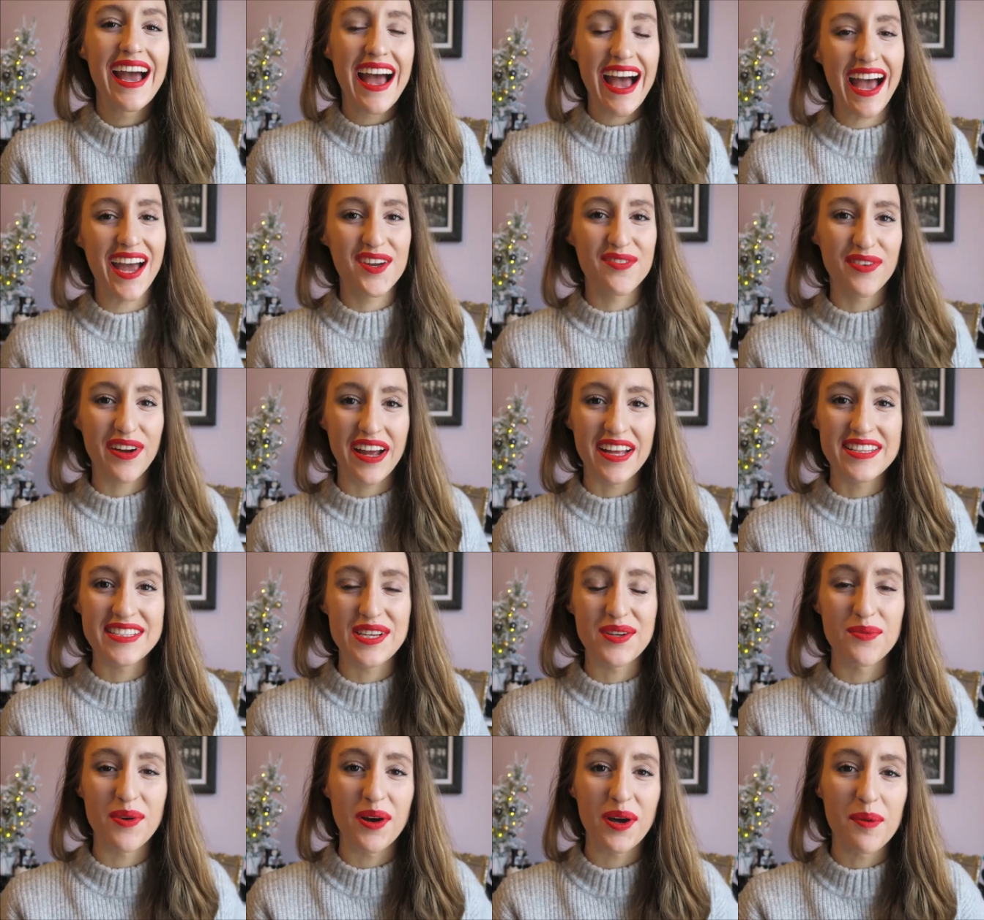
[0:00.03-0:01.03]
Hi
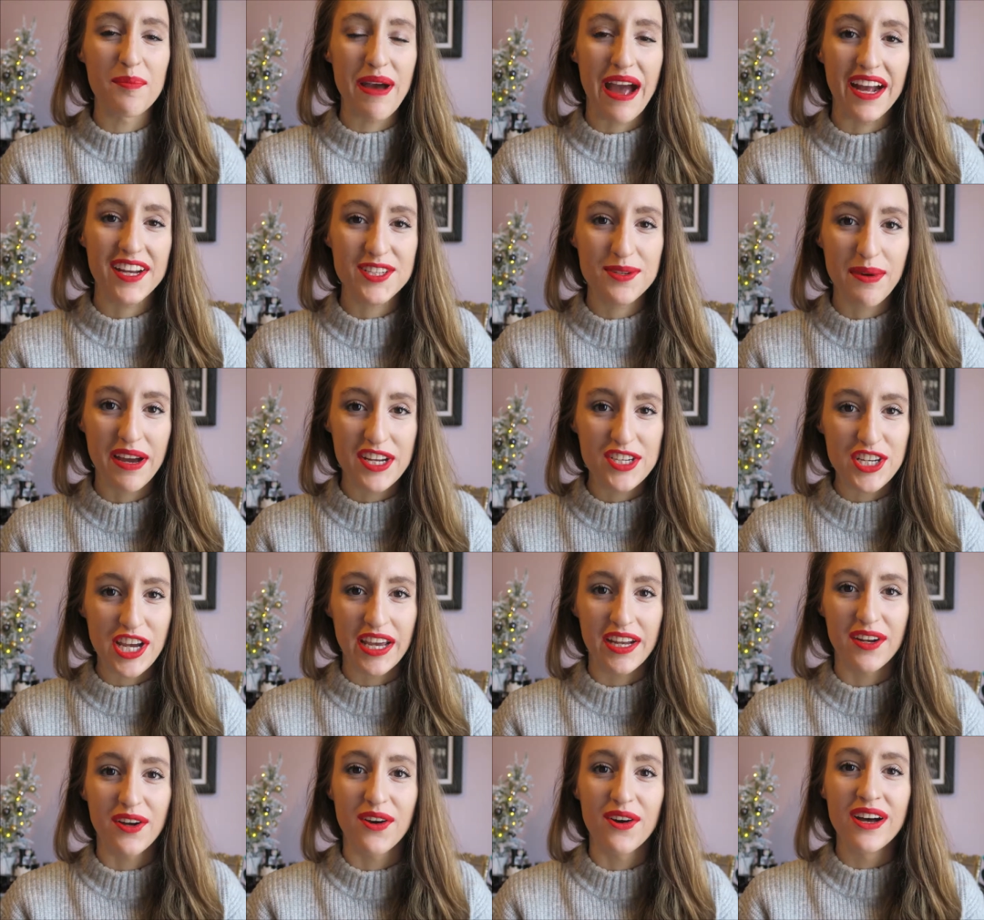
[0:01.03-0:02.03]
friends, and welcome back to my
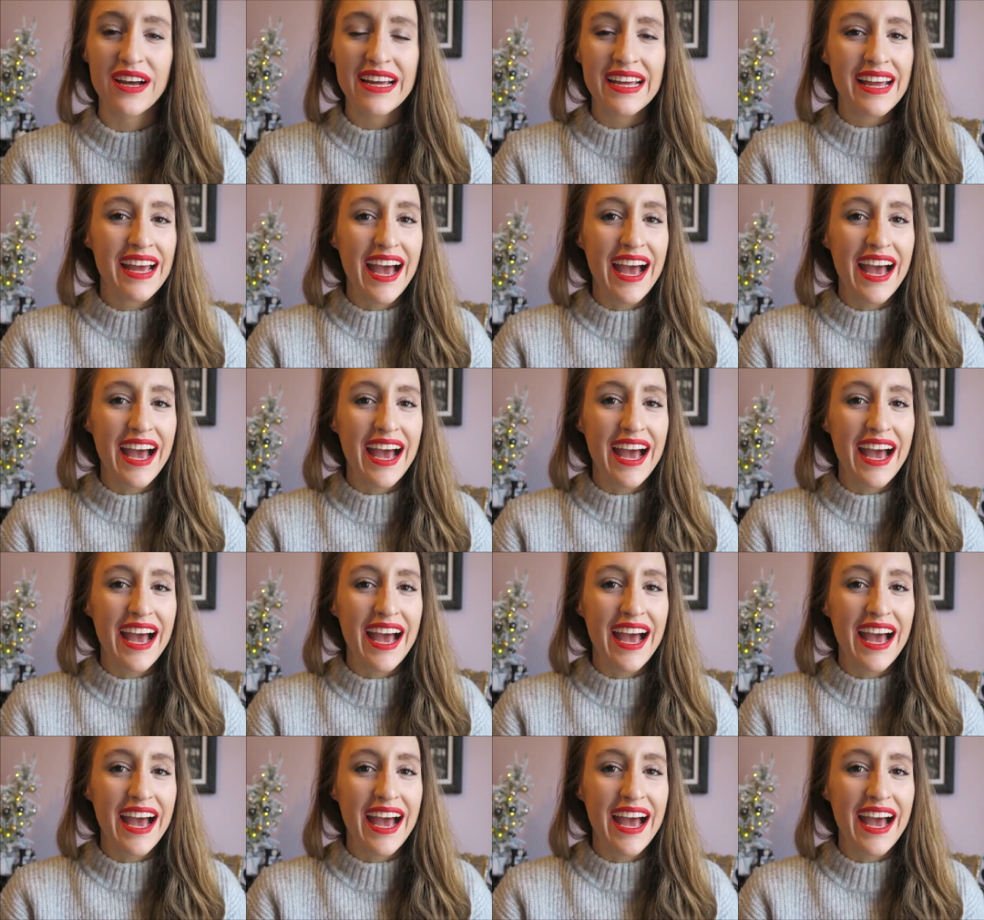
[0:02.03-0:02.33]
channel.